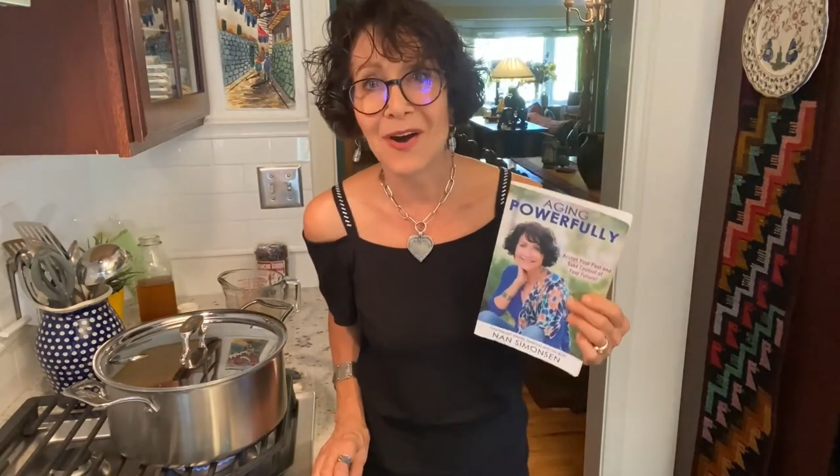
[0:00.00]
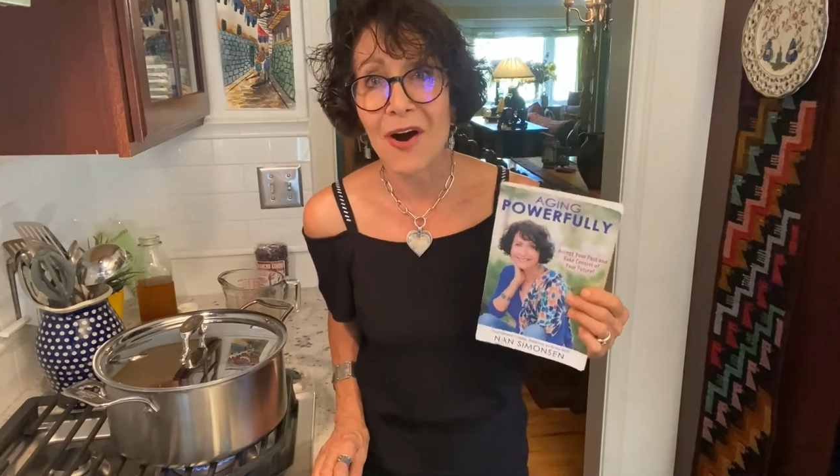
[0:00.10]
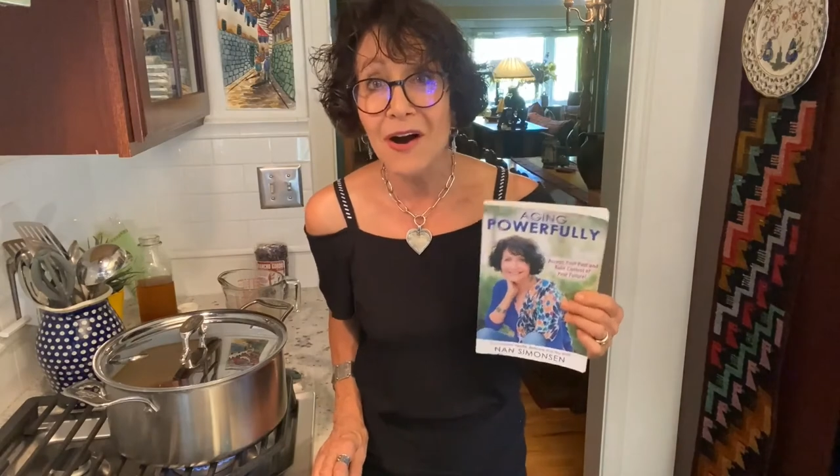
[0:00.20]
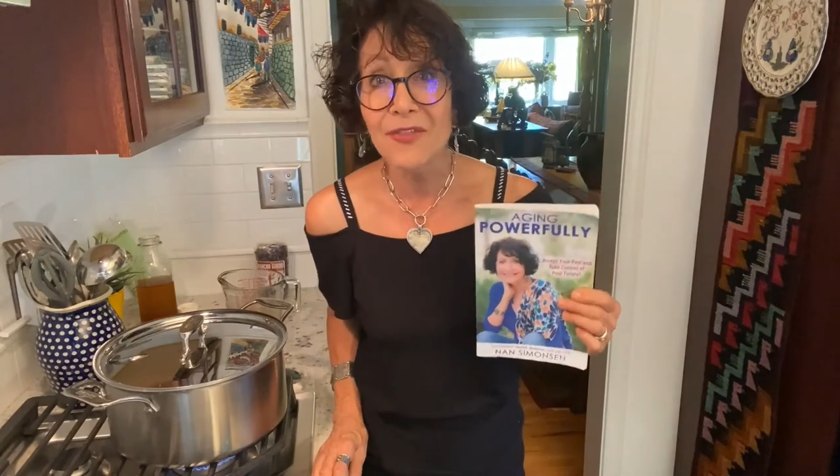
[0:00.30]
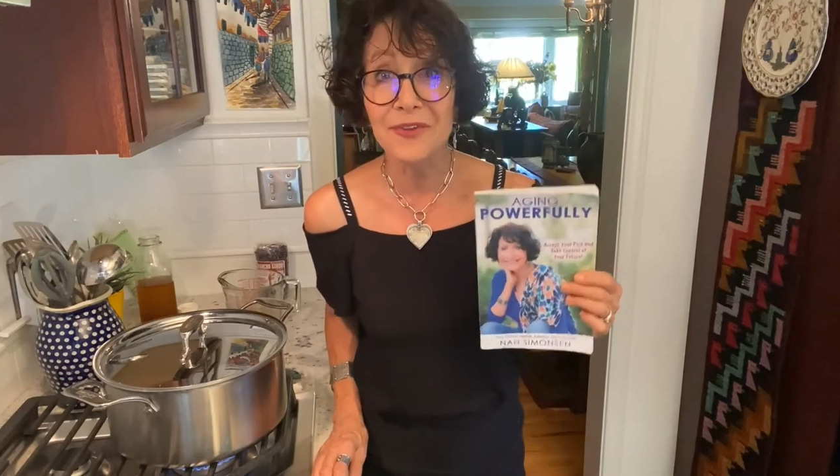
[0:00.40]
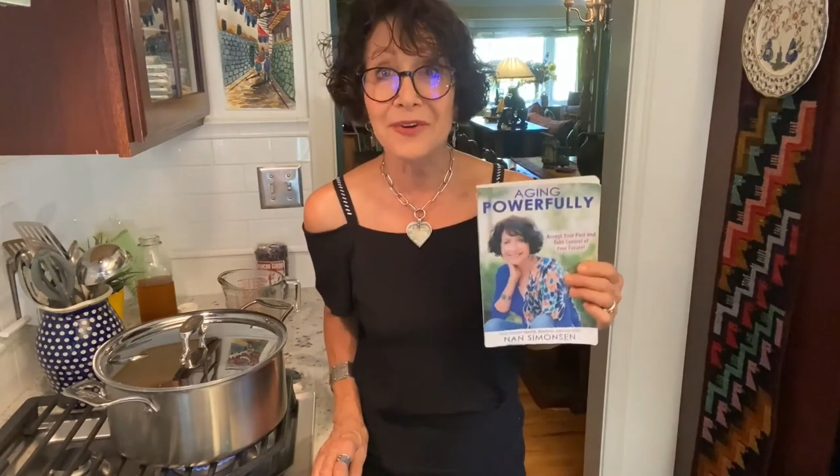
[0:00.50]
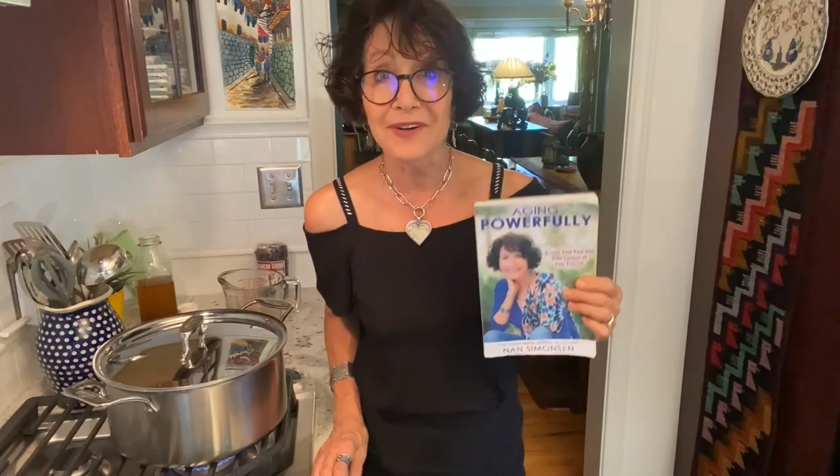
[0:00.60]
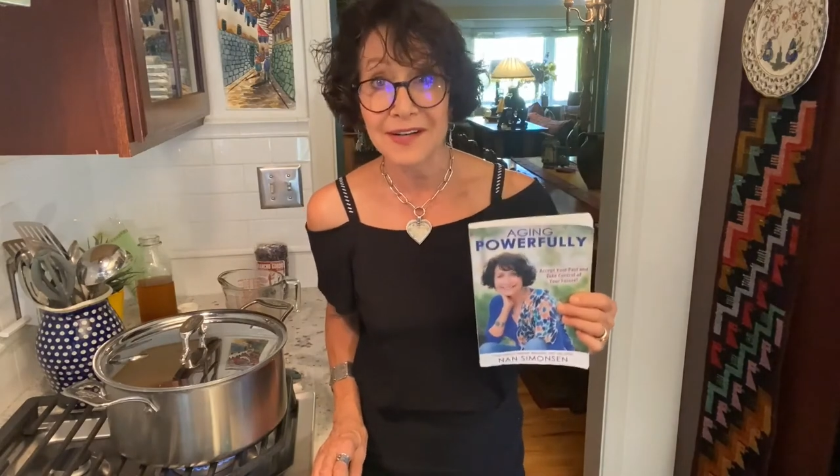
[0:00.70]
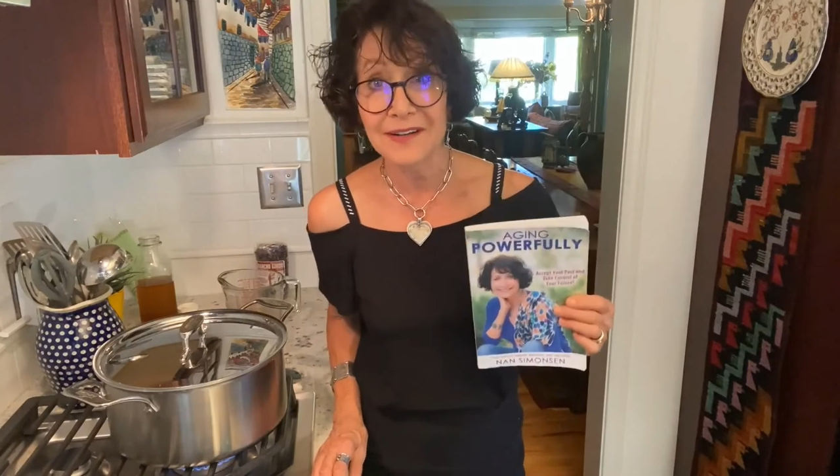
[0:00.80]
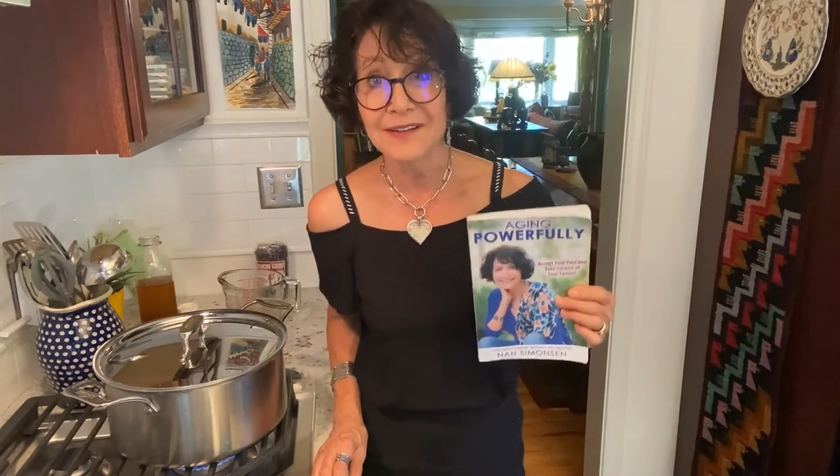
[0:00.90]
author
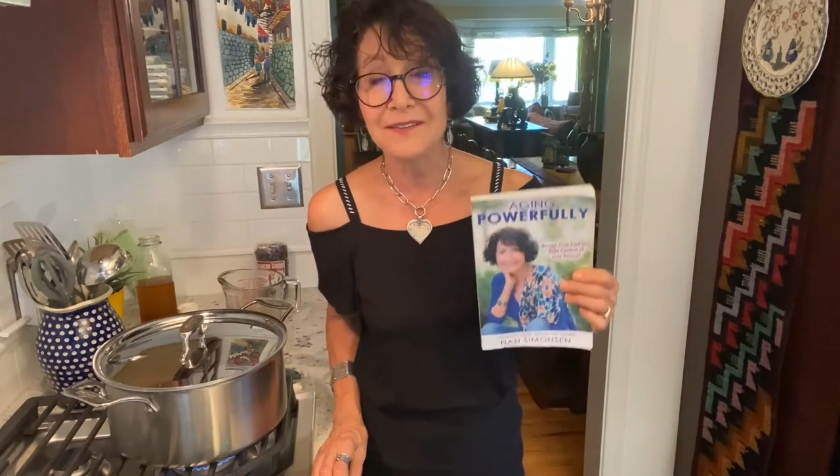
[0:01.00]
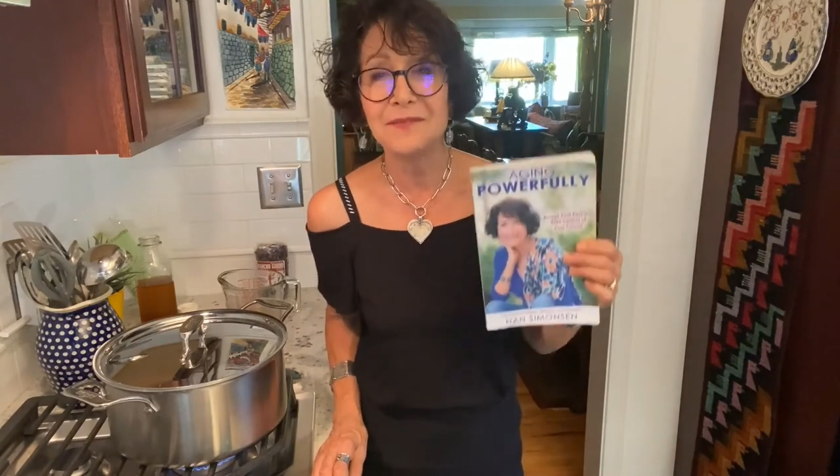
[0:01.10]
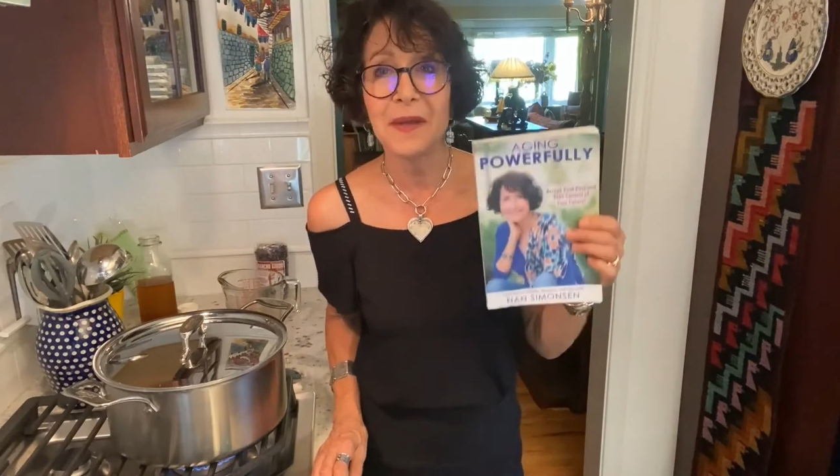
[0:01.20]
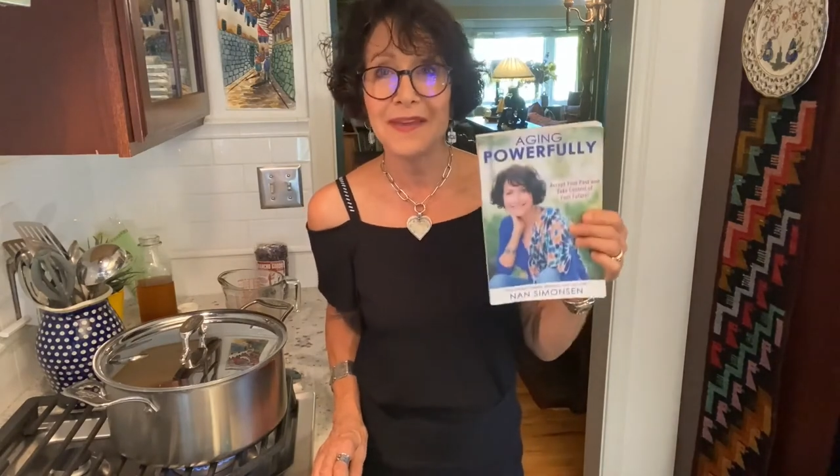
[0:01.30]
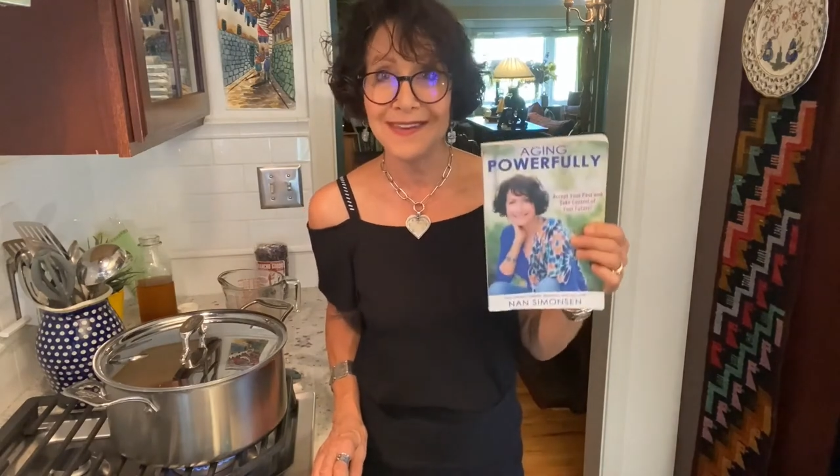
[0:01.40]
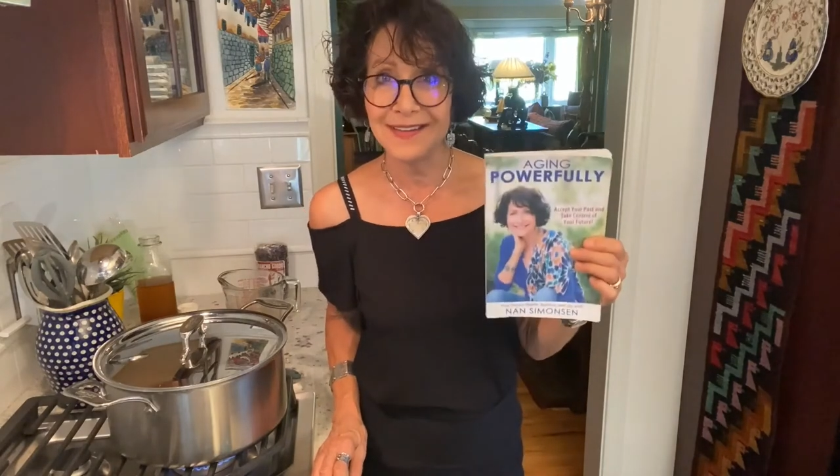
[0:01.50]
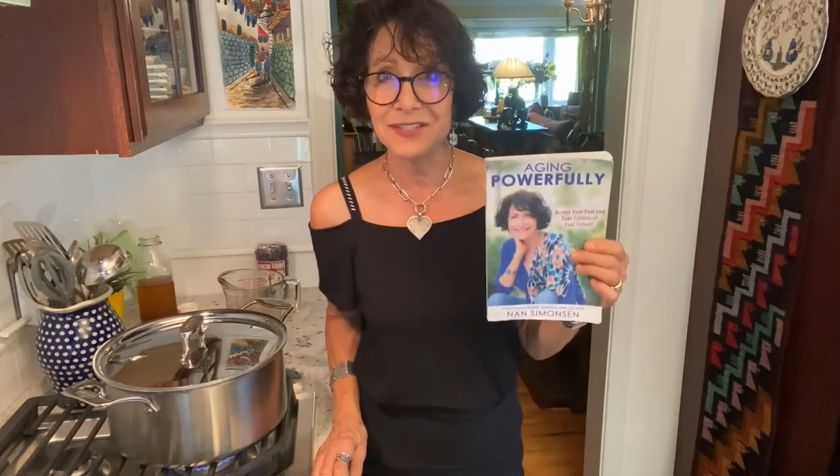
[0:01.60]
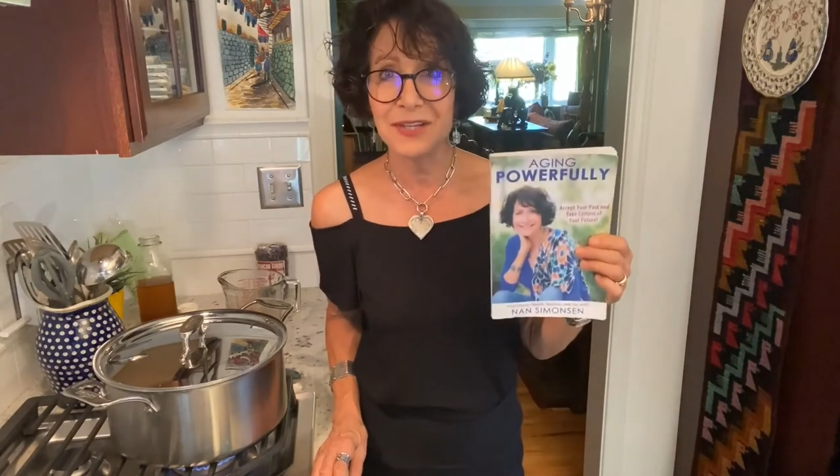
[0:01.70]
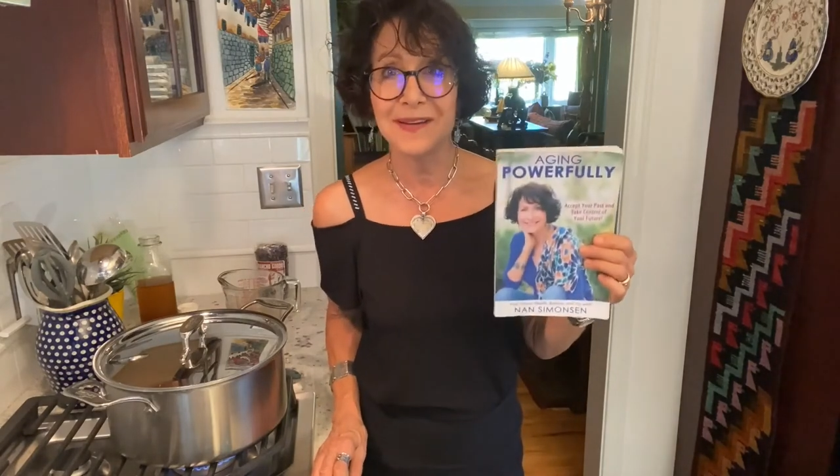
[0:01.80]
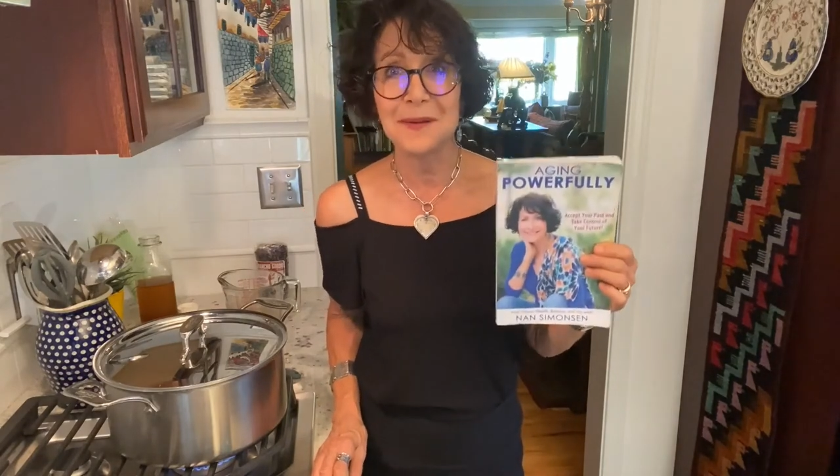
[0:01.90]
of
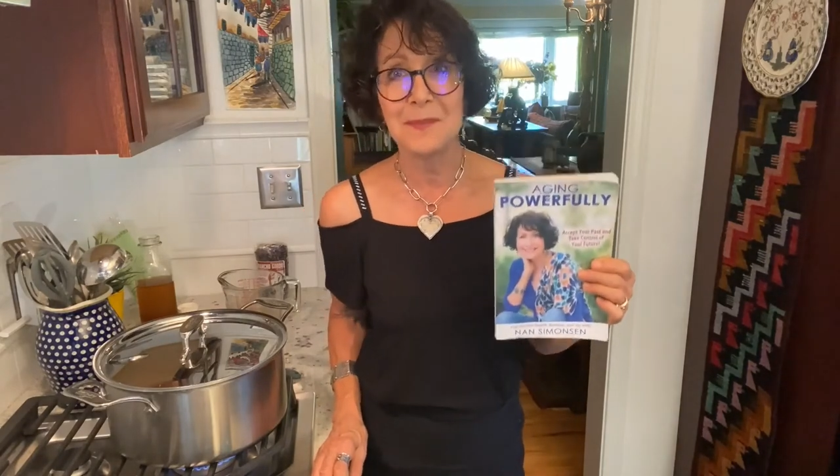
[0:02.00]
Aging